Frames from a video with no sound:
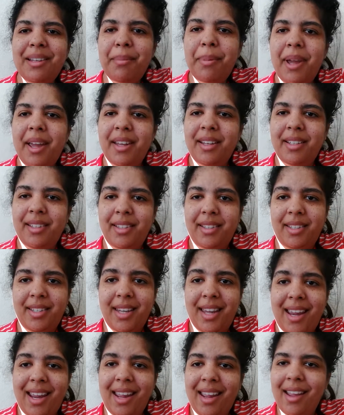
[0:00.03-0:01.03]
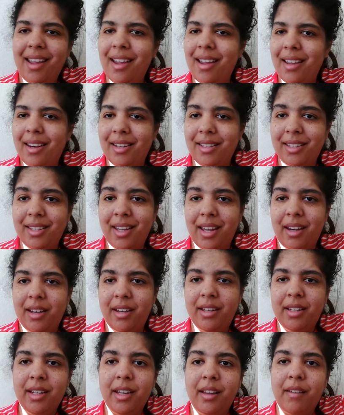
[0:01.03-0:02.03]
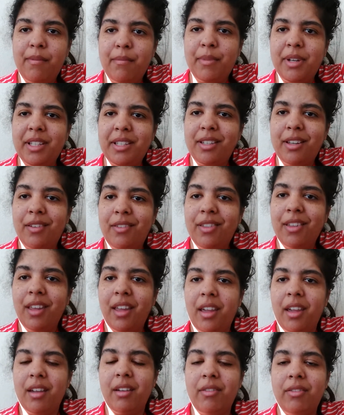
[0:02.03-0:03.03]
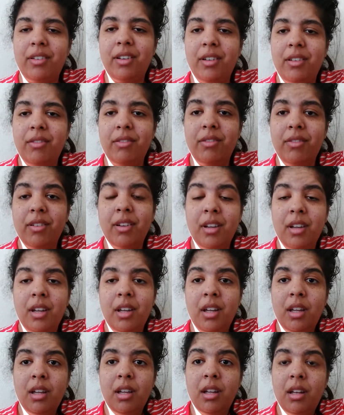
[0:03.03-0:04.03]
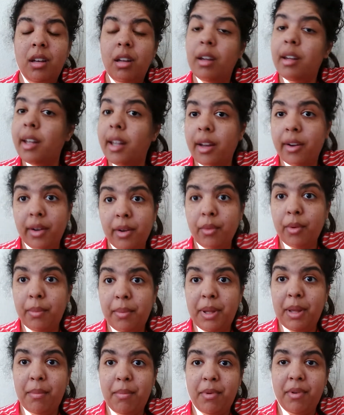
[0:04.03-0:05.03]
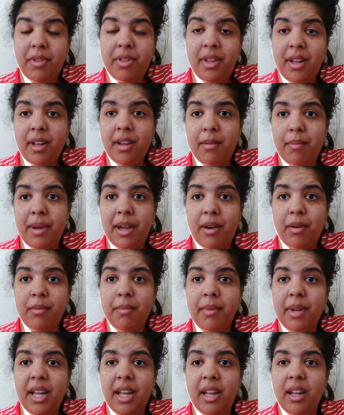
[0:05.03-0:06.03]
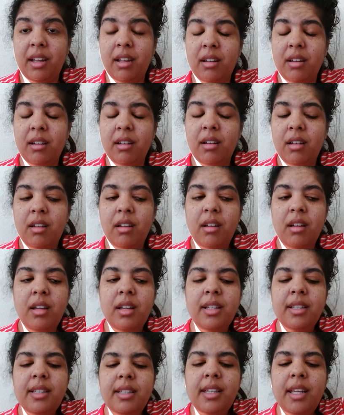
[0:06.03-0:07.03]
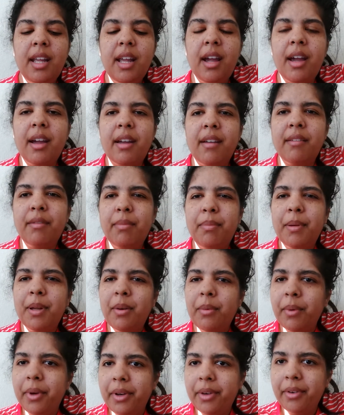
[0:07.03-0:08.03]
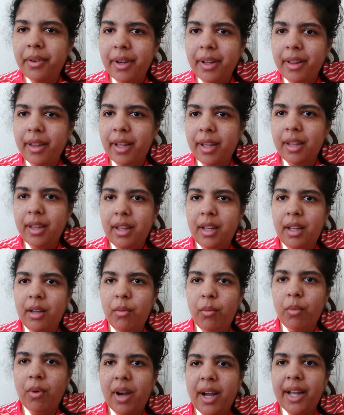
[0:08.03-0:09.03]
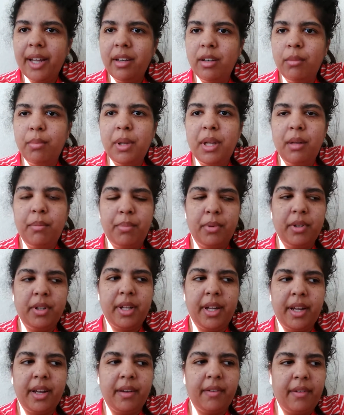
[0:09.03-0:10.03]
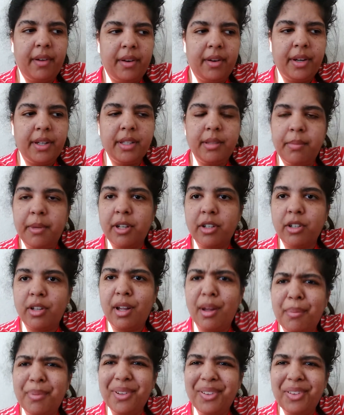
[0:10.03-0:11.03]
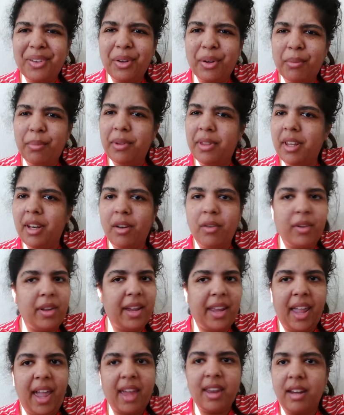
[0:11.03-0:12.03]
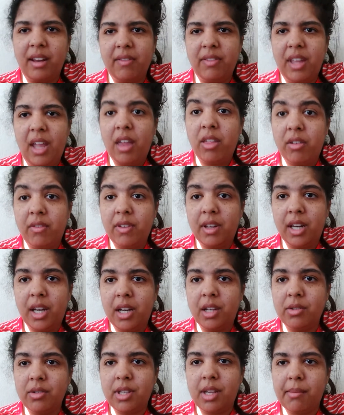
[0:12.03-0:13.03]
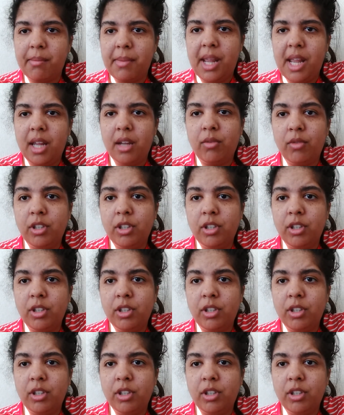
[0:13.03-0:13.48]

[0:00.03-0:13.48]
Independence Day, I decided to give myself the gift of not caring what people think about me. See, I've been wondering lately, why do people like a very special episode, but they don't like any of the other videos I make?